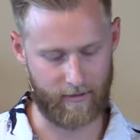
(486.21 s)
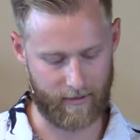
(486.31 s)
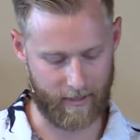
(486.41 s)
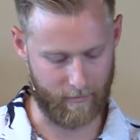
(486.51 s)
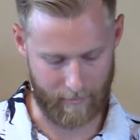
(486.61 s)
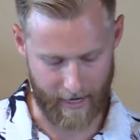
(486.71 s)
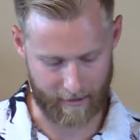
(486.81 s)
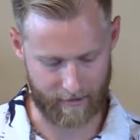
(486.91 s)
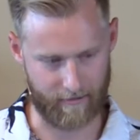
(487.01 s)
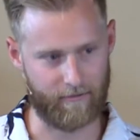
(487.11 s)
the
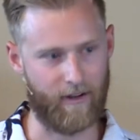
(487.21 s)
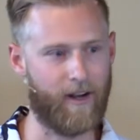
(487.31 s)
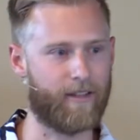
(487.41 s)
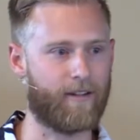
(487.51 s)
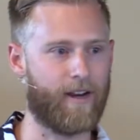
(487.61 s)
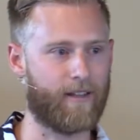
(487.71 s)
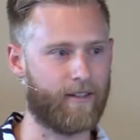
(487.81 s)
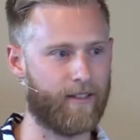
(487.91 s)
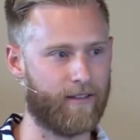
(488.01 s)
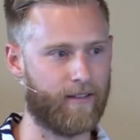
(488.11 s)
compassionate father
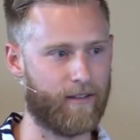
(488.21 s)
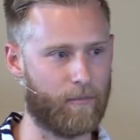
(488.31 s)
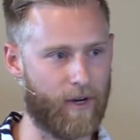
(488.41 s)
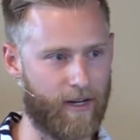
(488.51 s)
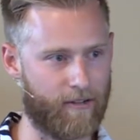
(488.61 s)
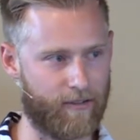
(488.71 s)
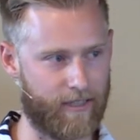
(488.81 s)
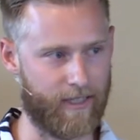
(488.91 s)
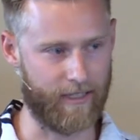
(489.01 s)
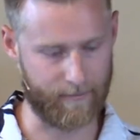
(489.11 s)
rather than the prodigal
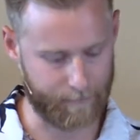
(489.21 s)
son.